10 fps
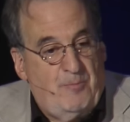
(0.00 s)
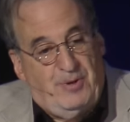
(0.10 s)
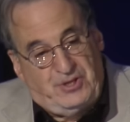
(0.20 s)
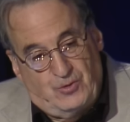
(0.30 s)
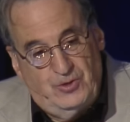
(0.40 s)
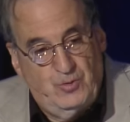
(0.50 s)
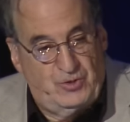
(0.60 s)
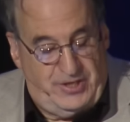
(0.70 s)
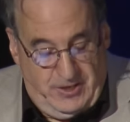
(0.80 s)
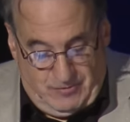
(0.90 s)
But the good
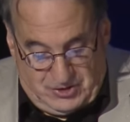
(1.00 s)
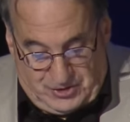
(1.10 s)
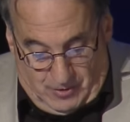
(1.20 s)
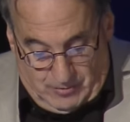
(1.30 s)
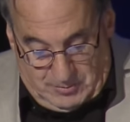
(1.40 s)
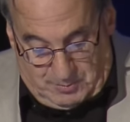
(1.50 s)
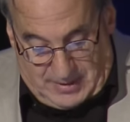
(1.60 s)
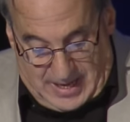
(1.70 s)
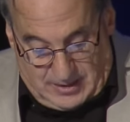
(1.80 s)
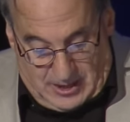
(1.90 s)
news here is Durham's
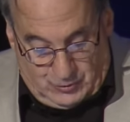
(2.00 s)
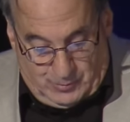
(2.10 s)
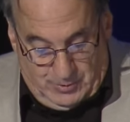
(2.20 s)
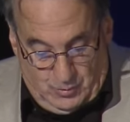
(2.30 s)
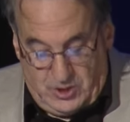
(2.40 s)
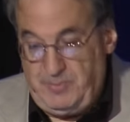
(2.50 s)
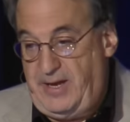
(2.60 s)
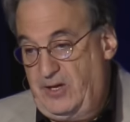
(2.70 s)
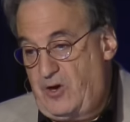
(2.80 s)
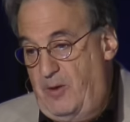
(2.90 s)
black entrepreneurs
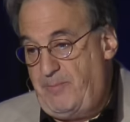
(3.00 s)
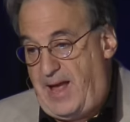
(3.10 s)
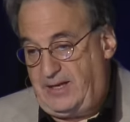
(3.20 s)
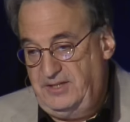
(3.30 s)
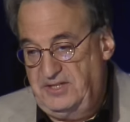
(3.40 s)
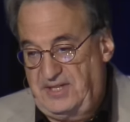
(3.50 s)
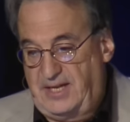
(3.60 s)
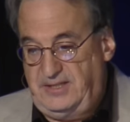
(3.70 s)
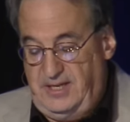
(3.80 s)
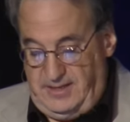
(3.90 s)
made a comeback in the
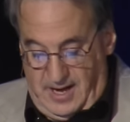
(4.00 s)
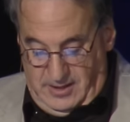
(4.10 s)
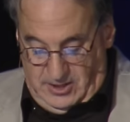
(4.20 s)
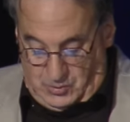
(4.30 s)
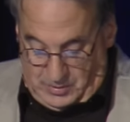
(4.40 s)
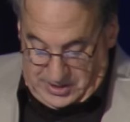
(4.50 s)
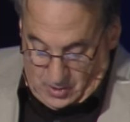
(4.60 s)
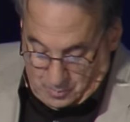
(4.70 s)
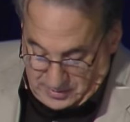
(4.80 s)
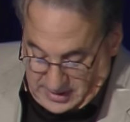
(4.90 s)
1980s with the
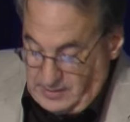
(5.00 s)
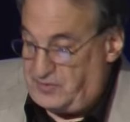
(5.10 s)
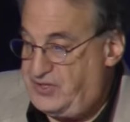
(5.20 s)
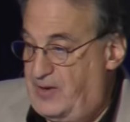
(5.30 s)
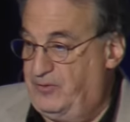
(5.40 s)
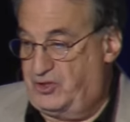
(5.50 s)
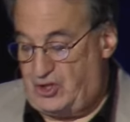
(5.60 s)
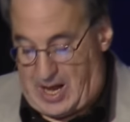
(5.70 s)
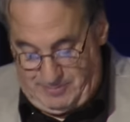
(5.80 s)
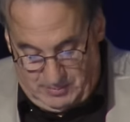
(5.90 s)
opening of several
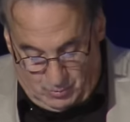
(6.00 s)
shopping